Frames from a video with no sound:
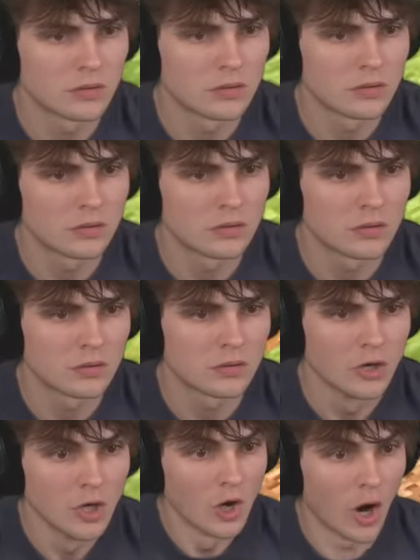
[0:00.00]

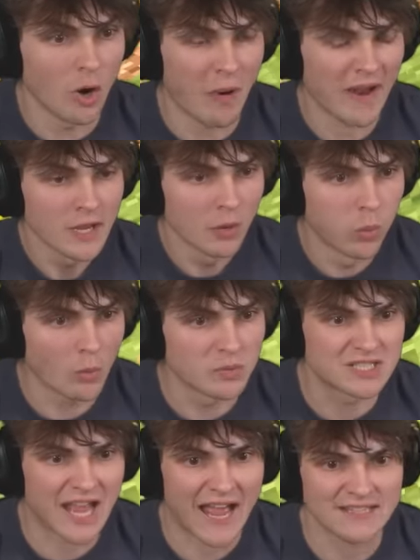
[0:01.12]
Oh my! What was that?